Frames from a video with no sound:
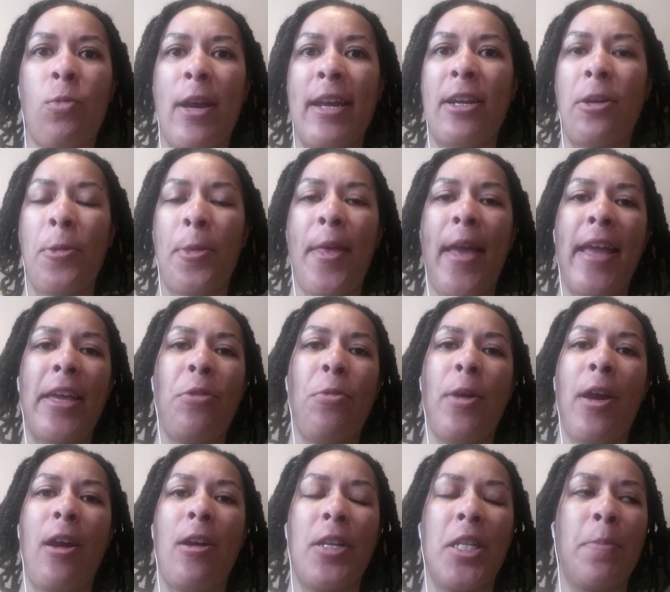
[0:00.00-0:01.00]
write out thank you
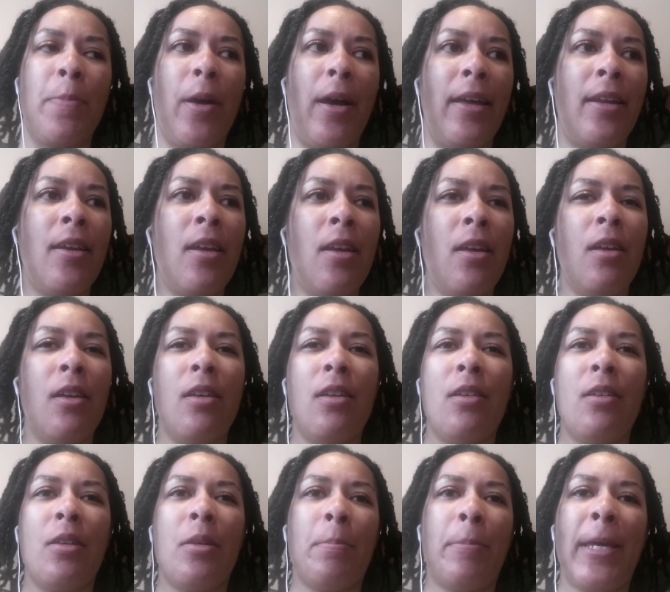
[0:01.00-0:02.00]
cards, but
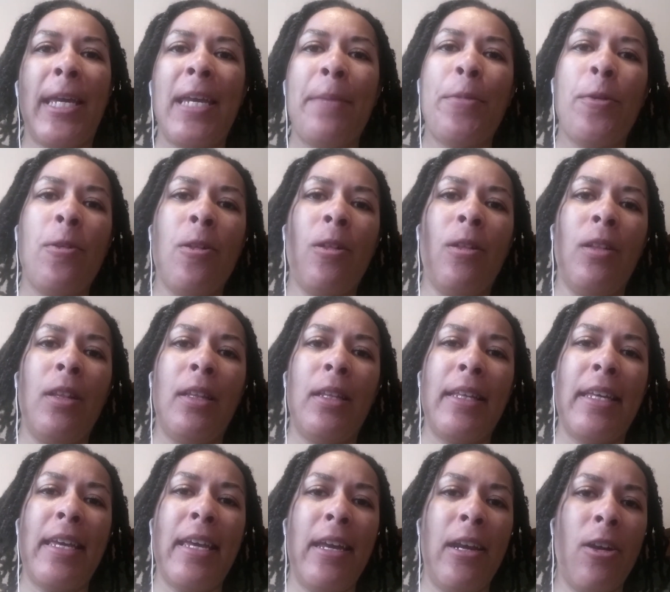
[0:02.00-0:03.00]
people
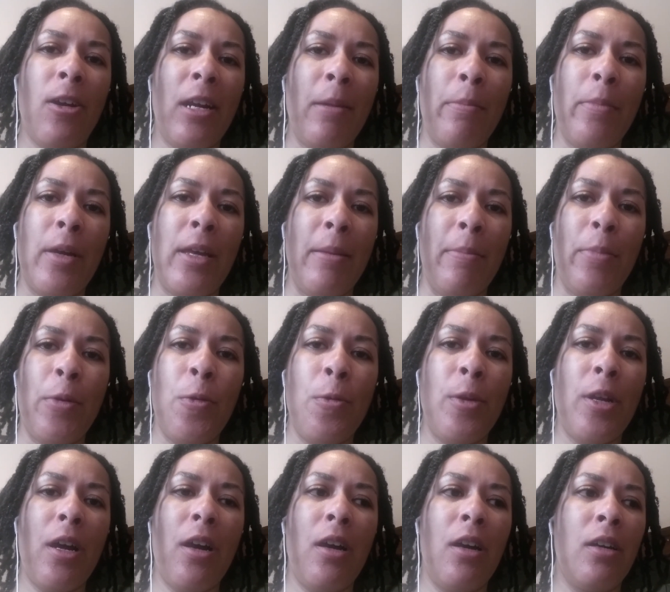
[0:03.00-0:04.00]
here in
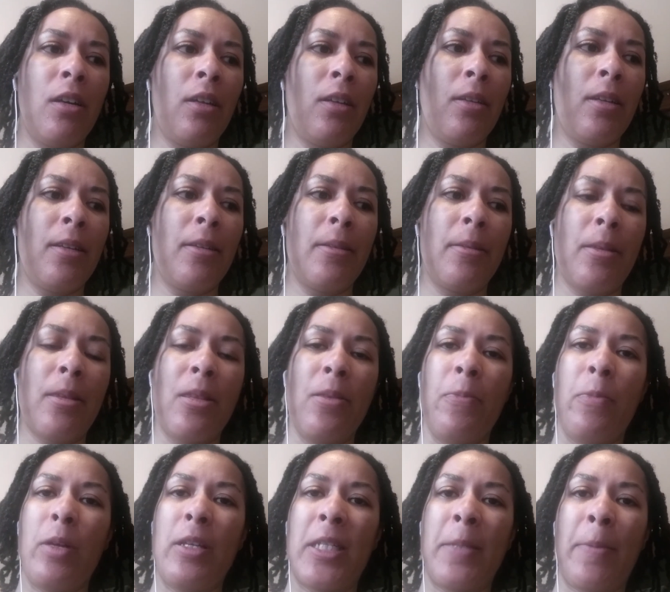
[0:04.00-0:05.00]
Pune,
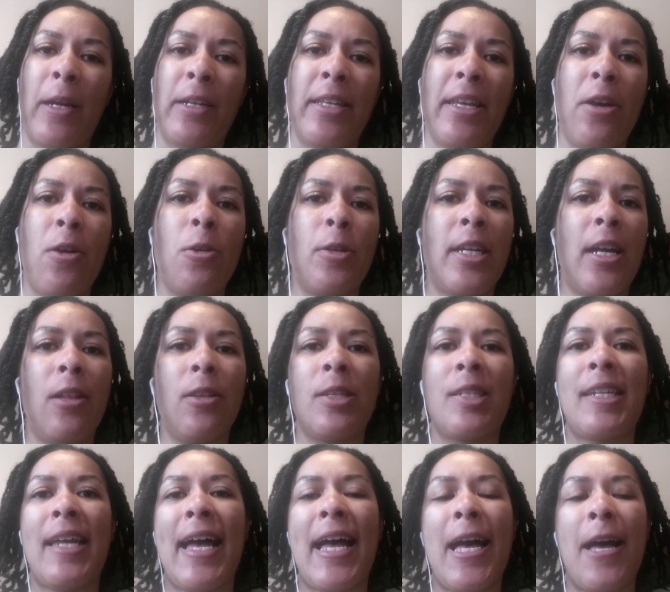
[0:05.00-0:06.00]
especially hotel
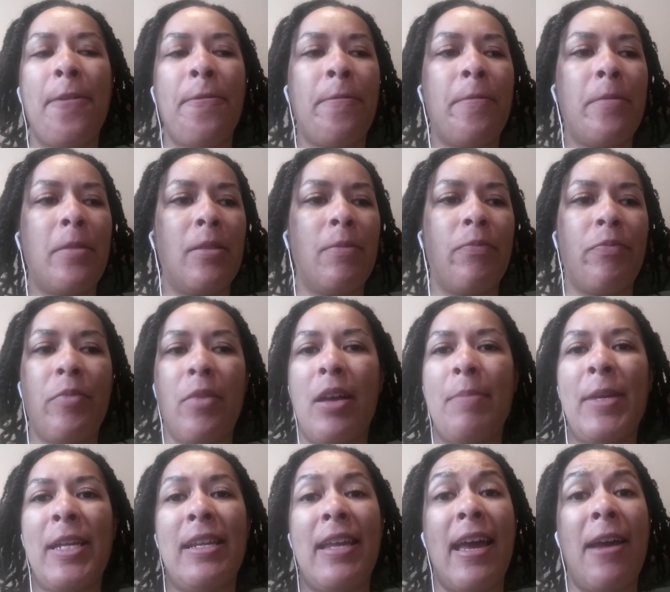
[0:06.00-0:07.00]
staff, I
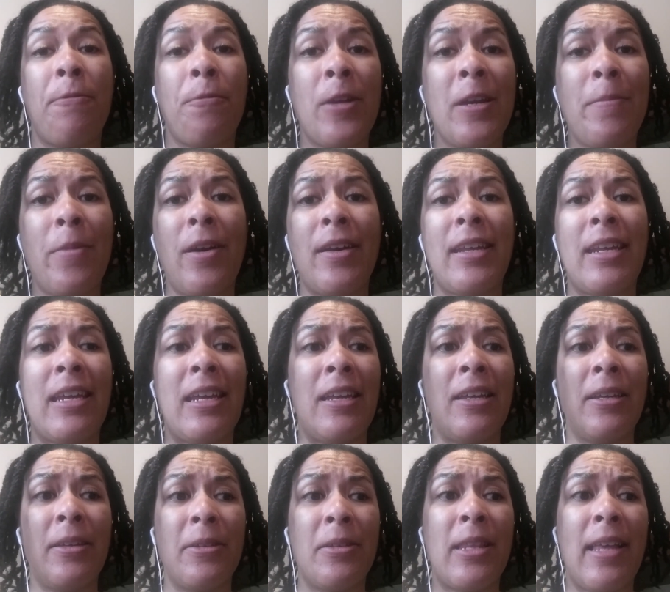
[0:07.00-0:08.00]
mean,
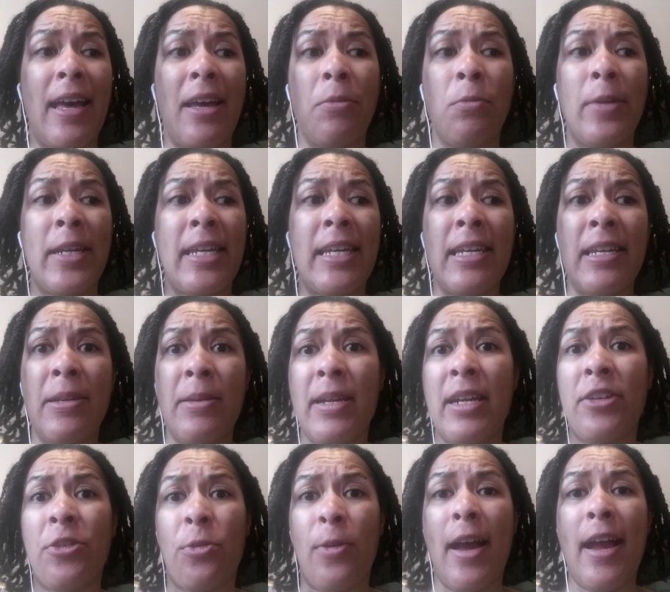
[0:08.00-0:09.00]
everybody that we
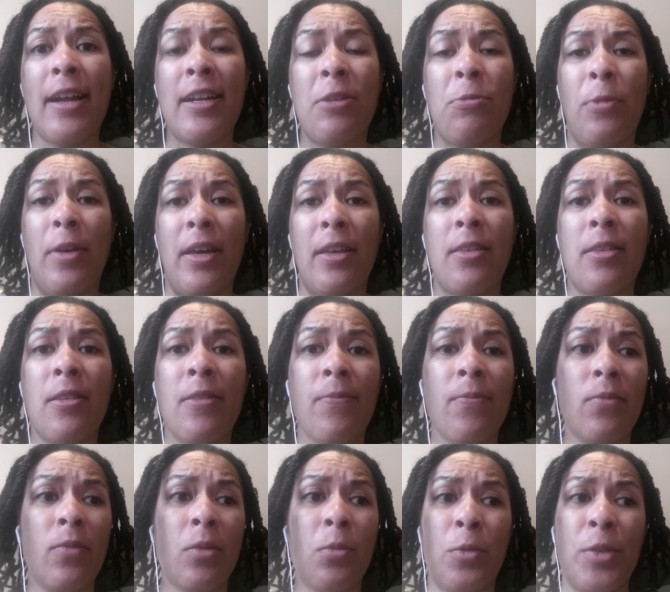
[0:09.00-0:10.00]
interacted with
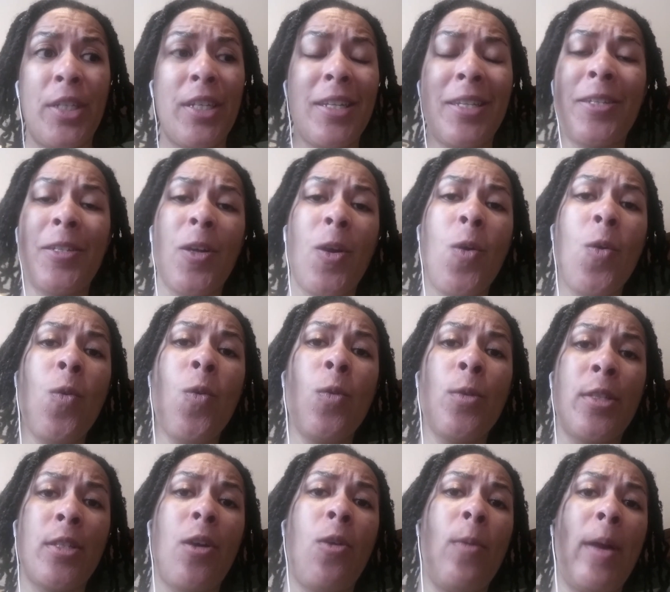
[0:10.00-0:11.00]
were just so
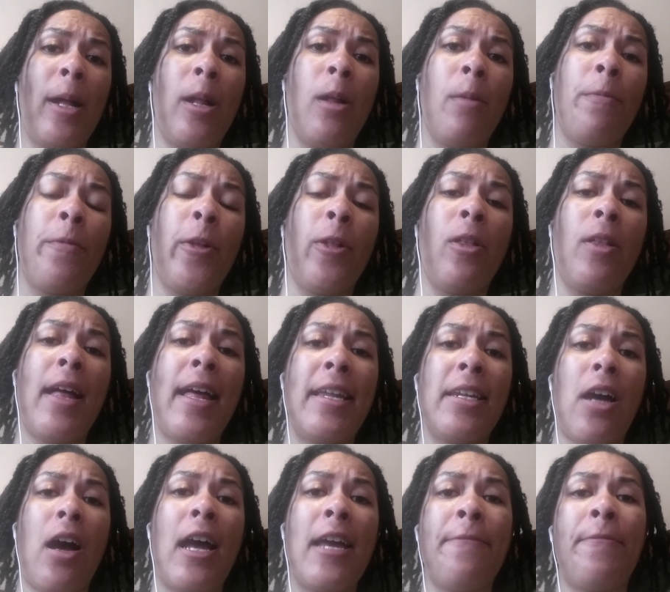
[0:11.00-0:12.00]
helpful, and
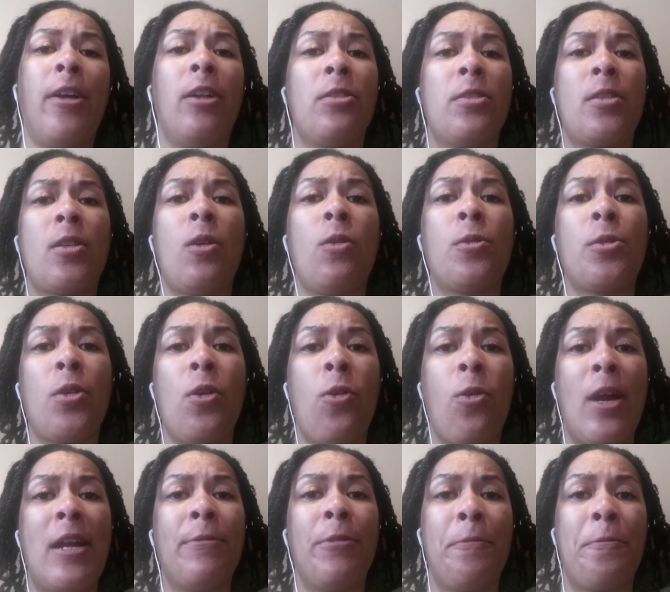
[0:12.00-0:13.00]
I felt so
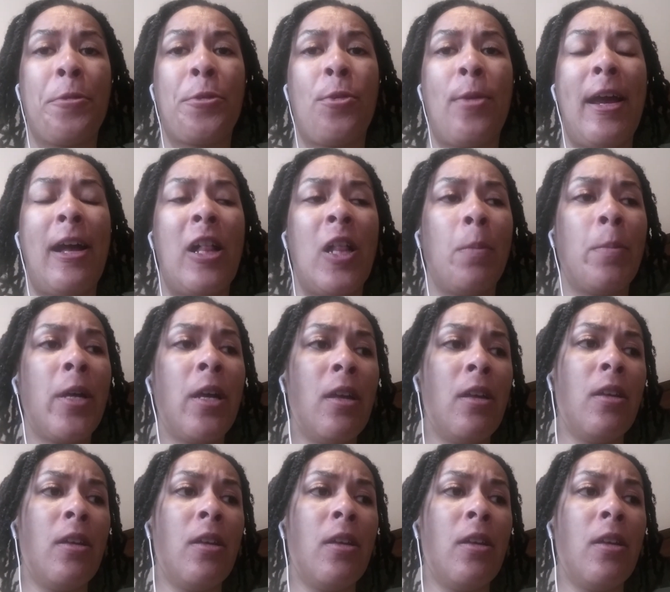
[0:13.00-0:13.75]
grateful for their help.